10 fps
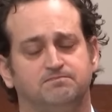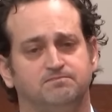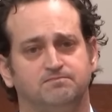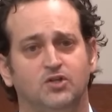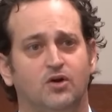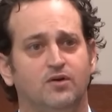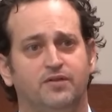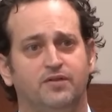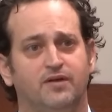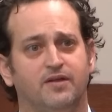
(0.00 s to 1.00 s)
No,
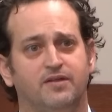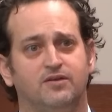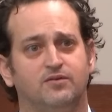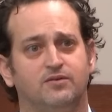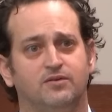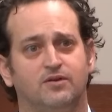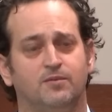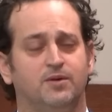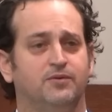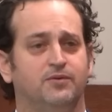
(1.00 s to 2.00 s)
I think you'd
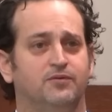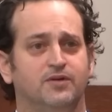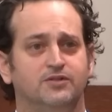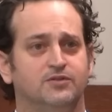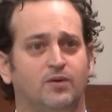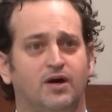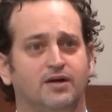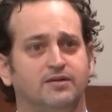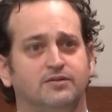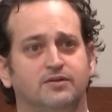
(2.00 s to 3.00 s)
come up with a reason
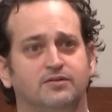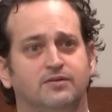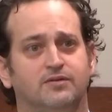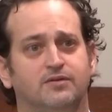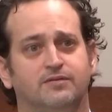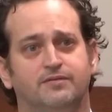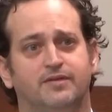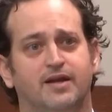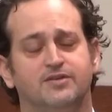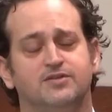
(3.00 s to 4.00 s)
why
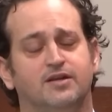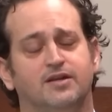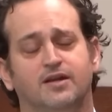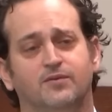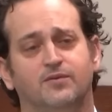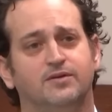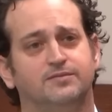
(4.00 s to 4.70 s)
that I said it anyway.